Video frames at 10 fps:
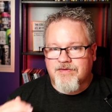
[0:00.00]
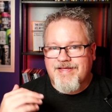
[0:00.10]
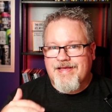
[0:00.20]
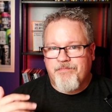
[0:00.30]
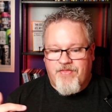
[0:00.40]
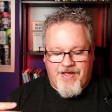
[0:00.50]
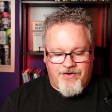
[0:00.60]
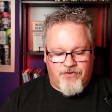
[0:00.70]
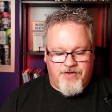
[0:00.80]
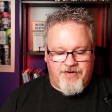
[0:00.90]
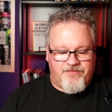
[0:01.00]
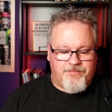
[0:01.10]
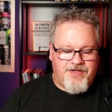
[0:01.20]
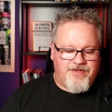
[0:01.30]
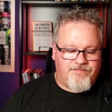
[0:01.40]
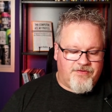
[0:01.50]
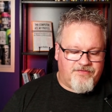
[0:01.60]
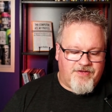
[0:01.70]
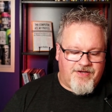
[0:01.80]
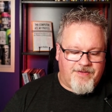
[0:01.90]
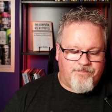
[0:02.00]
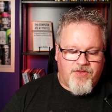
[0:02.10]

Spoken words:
keep that on as my default setting.